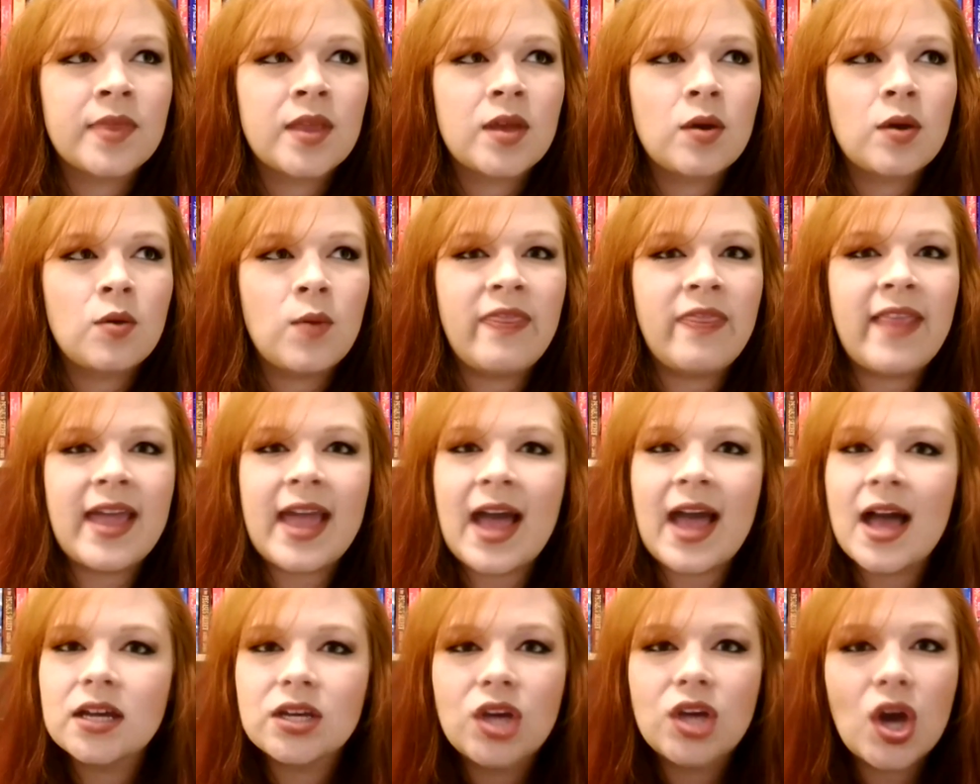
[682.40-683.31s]
When they
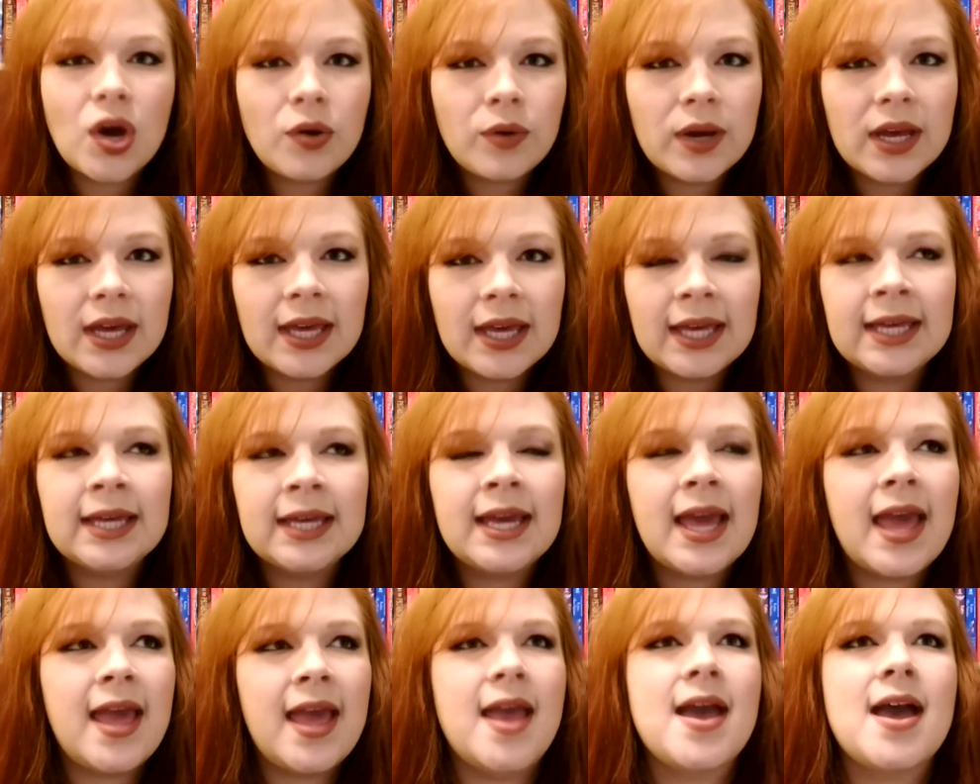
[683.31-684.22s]
got going
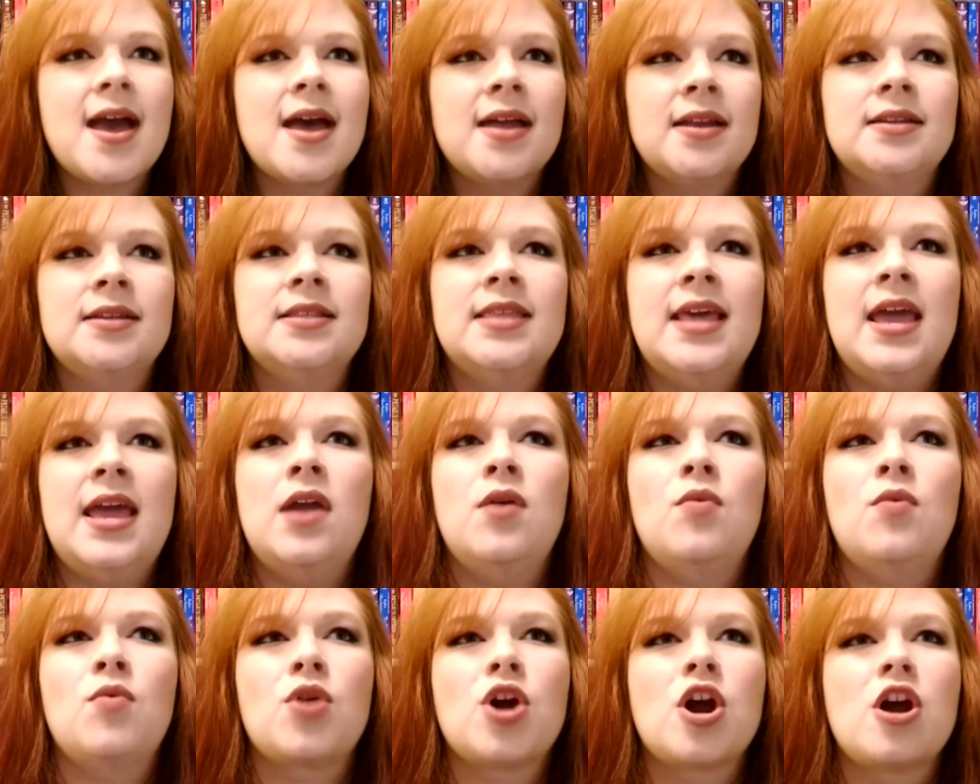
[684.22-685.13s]
and they
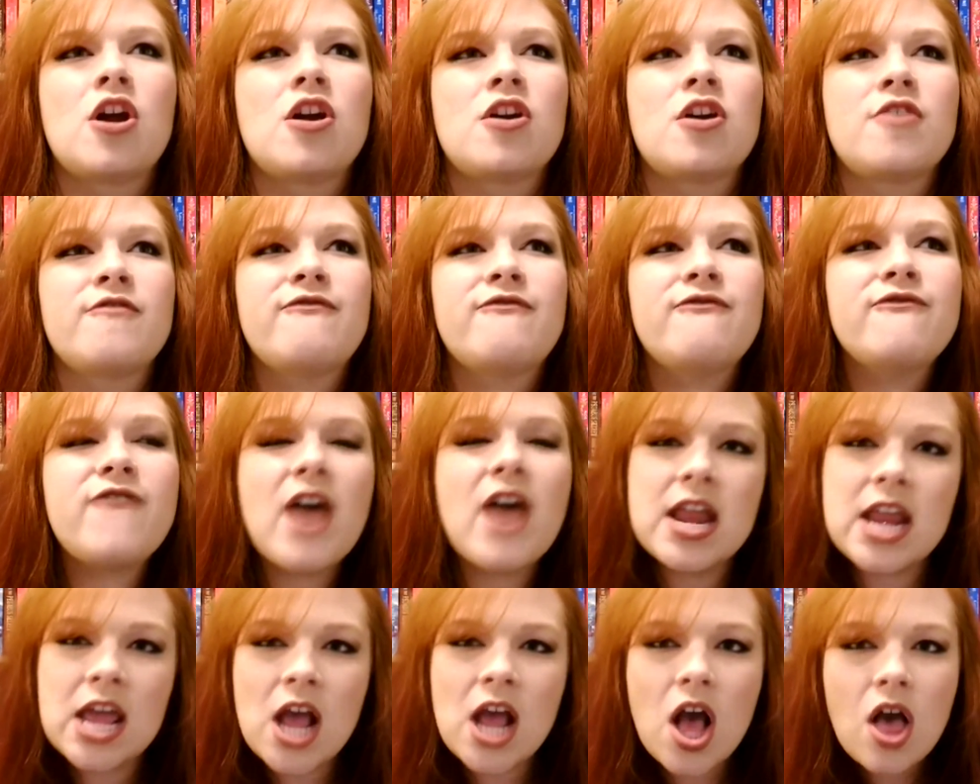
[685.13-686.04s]
were
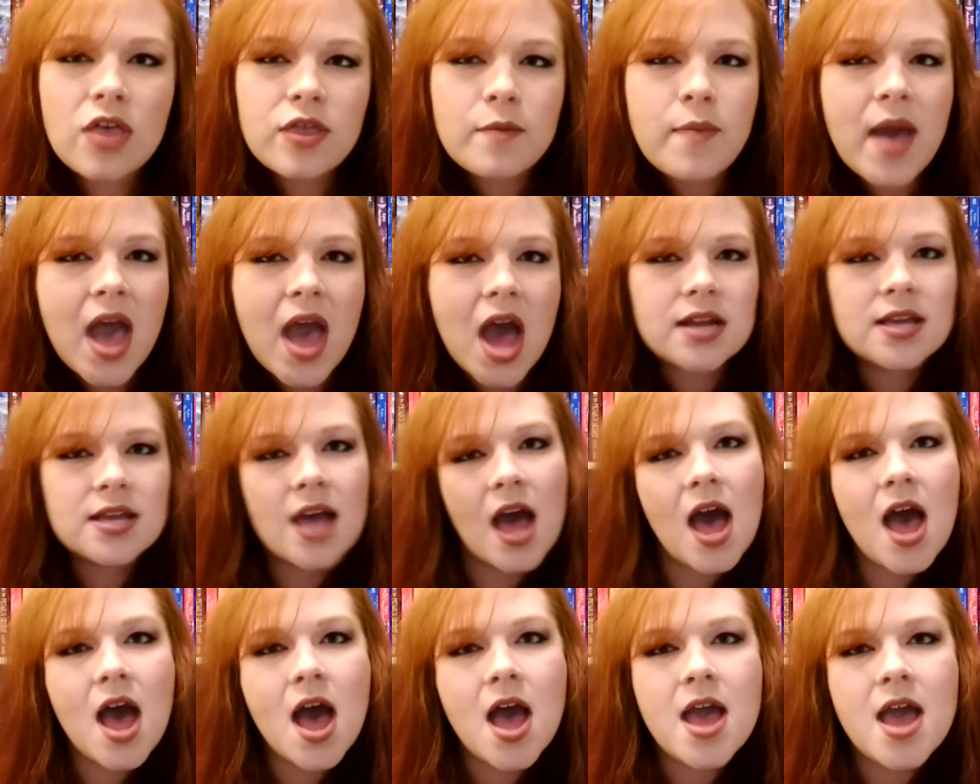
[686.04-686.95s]
fighting all the bad
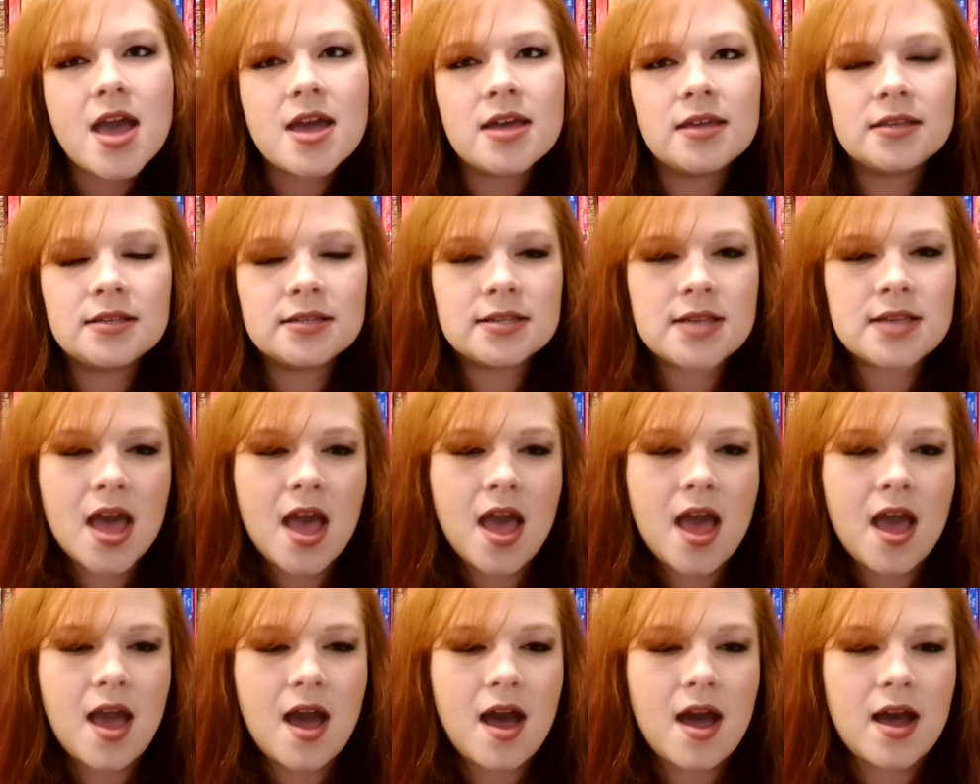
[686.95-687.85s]
guys
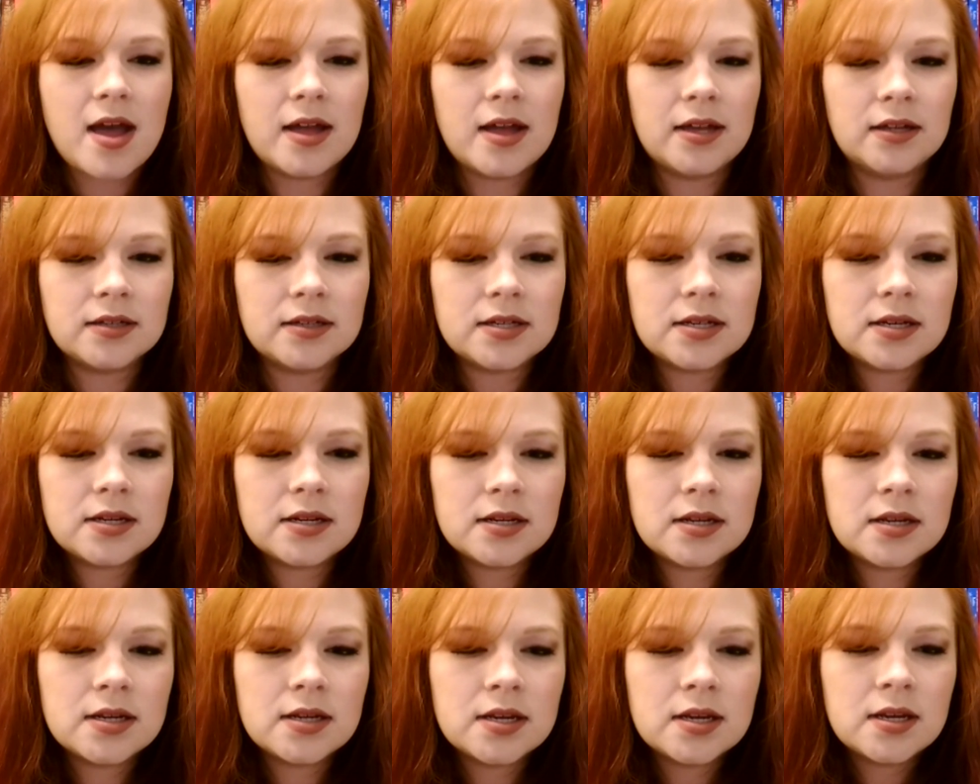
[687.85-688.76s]
and
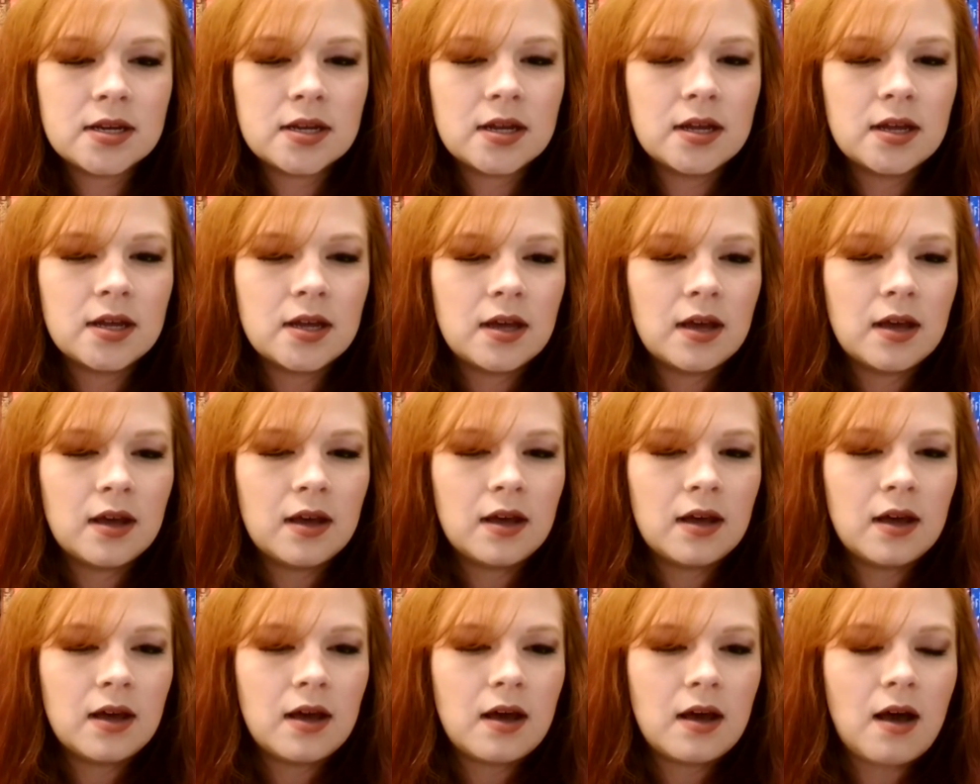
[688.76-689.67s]

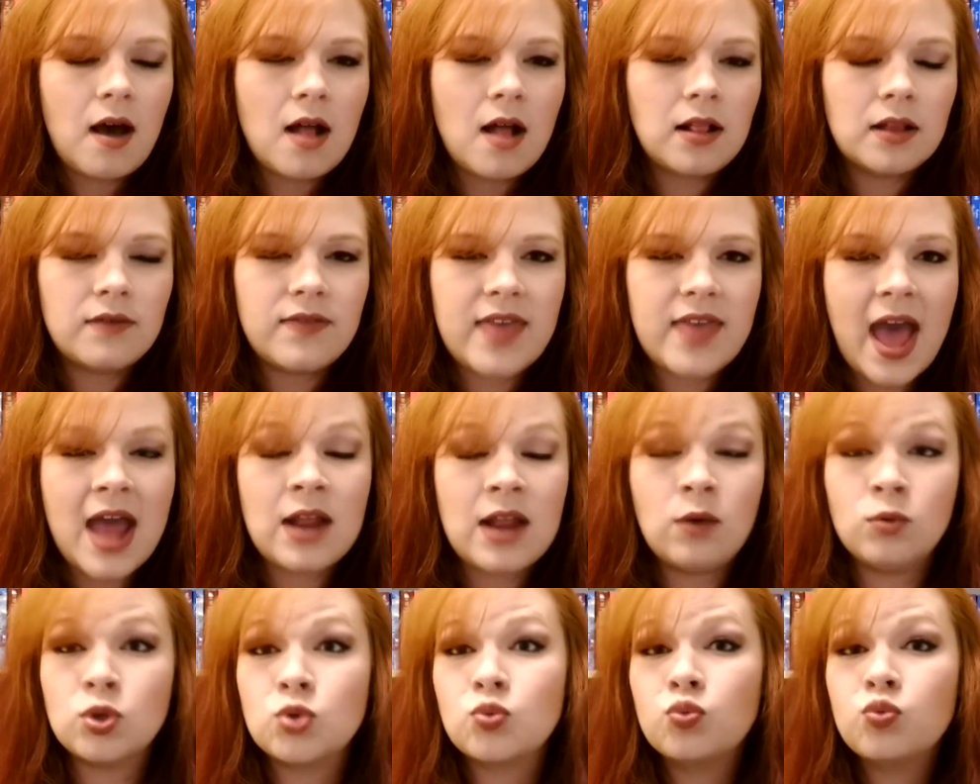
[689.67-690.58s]
all of that, it
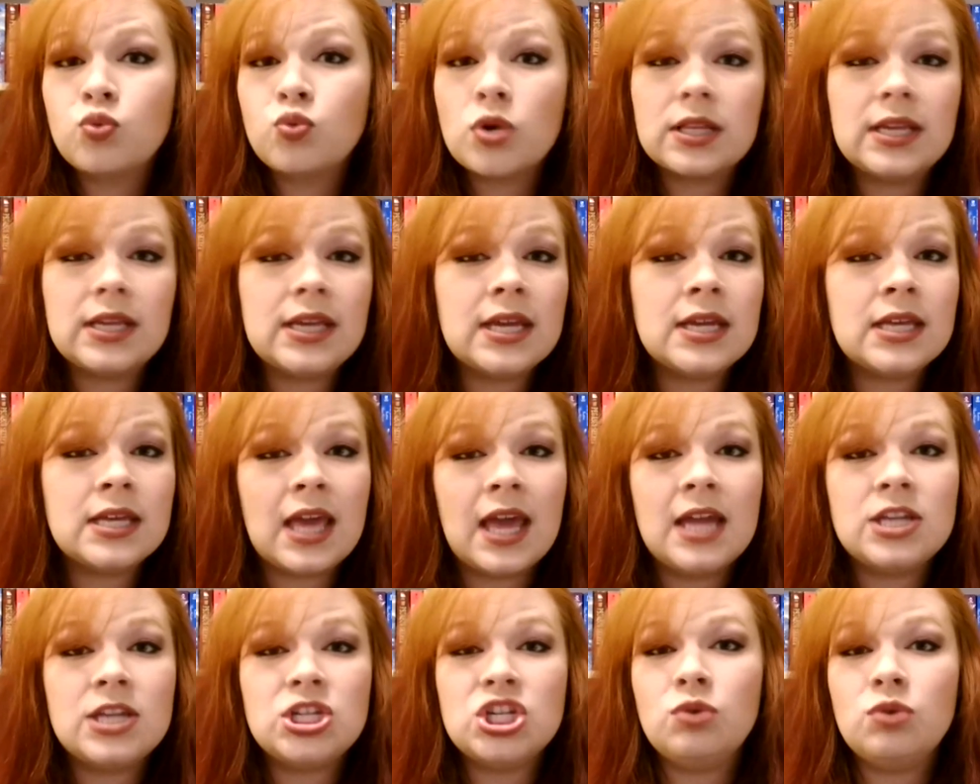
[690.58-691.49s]
was really
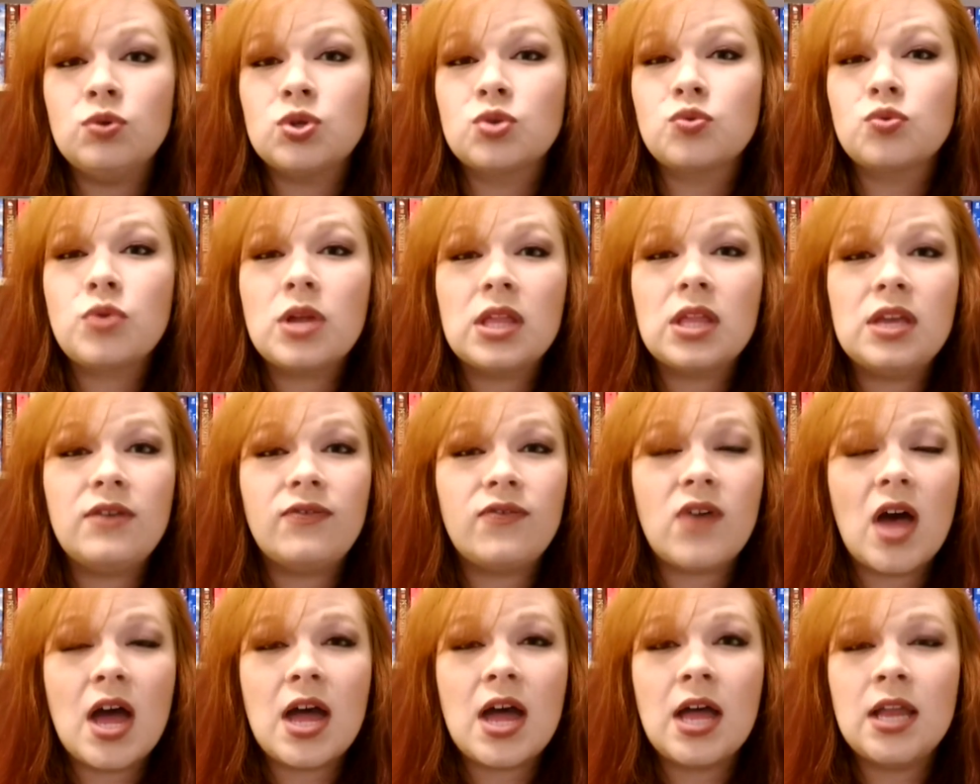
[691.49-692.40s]
engaging, it was really
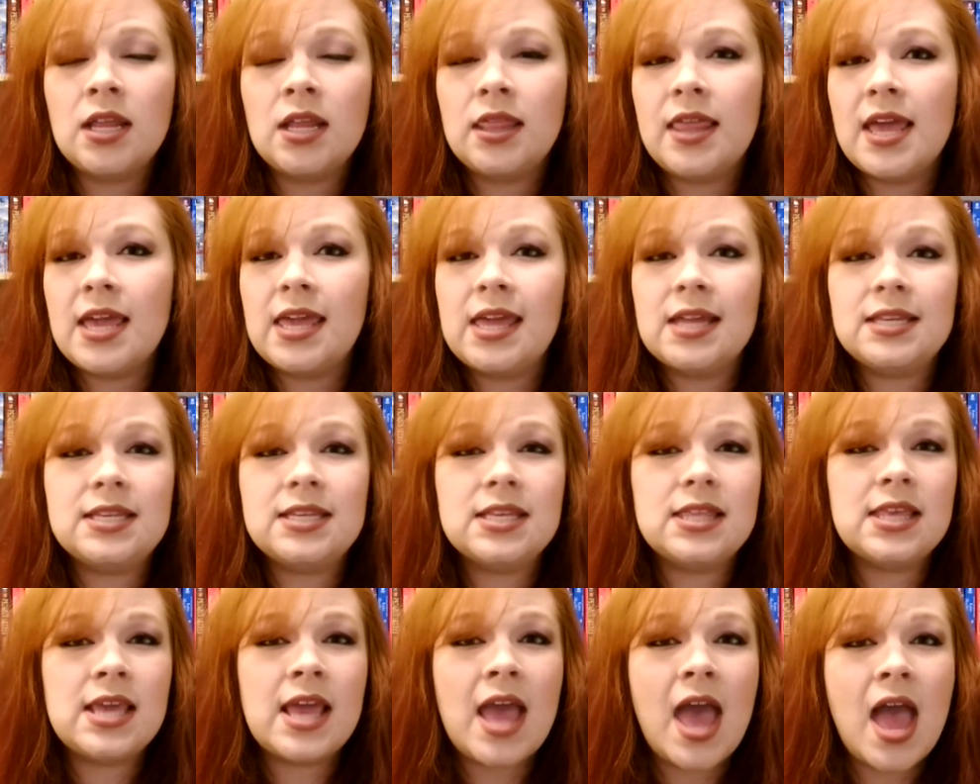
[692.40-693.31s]
fun, and they get to
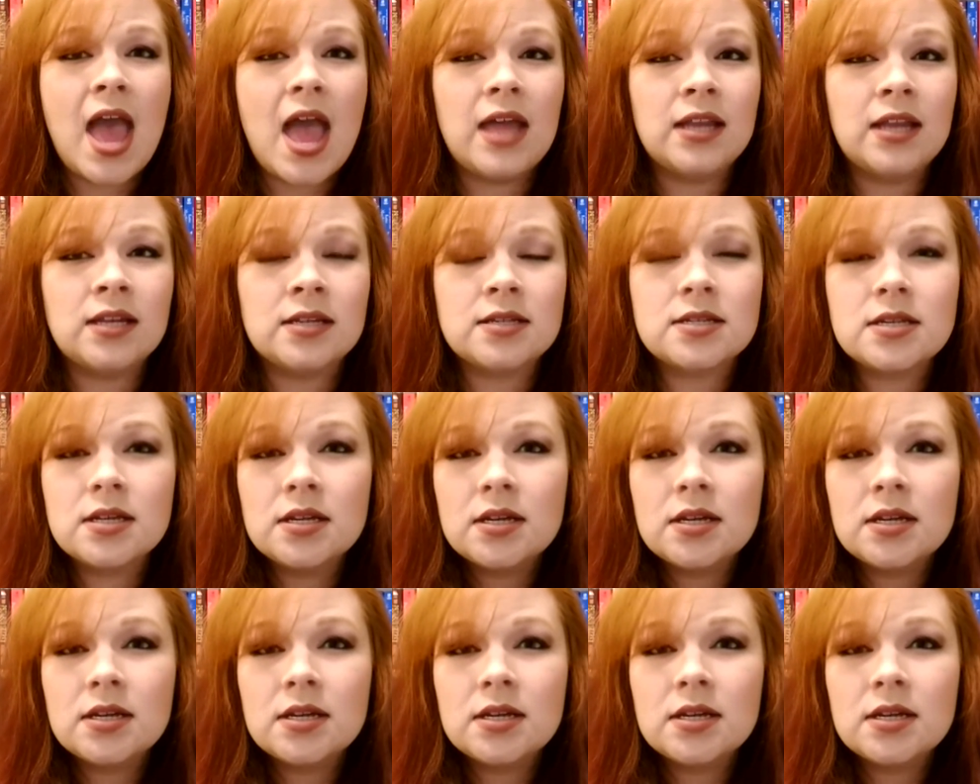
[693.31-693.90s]
the end,